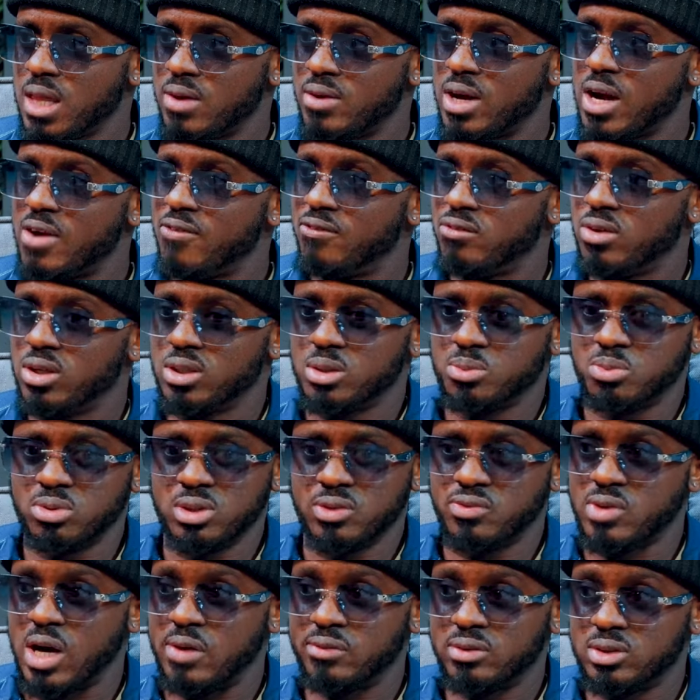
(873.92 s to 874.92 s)
How
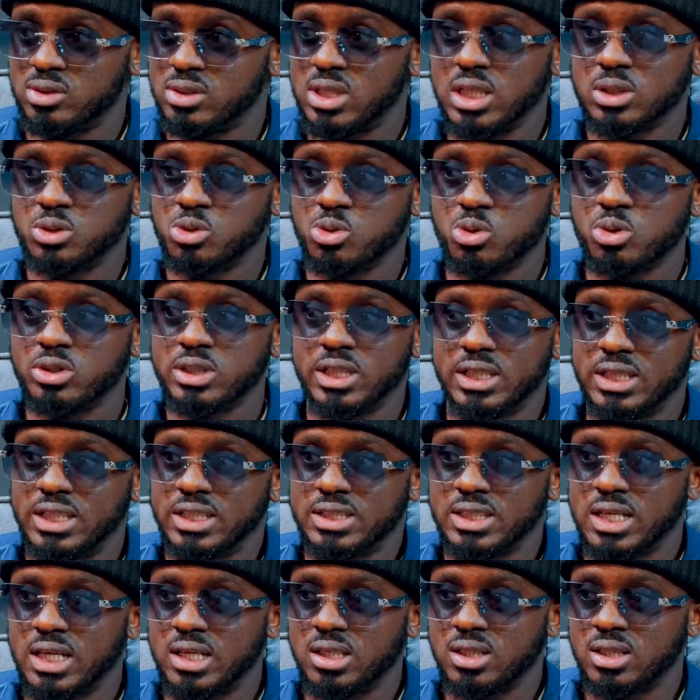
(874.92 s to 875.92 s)
flexible? Have you tried to hold a
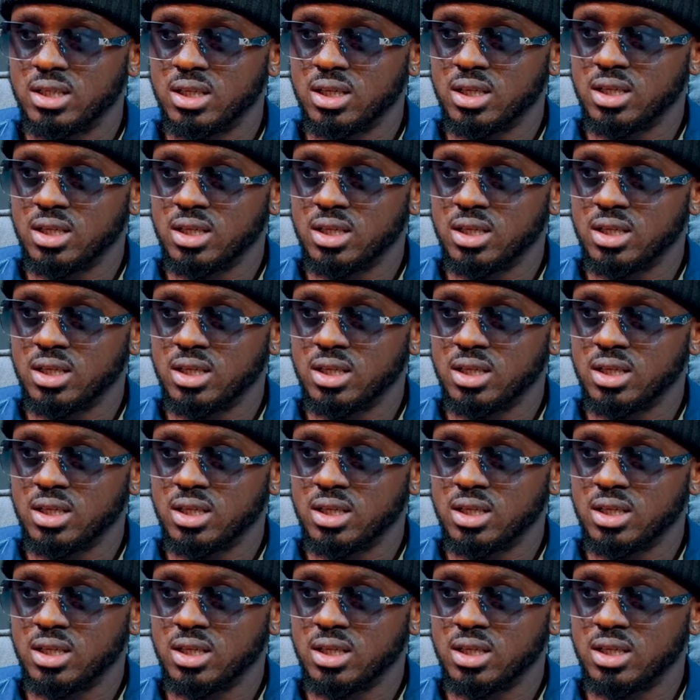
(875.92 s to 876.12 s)
guitar?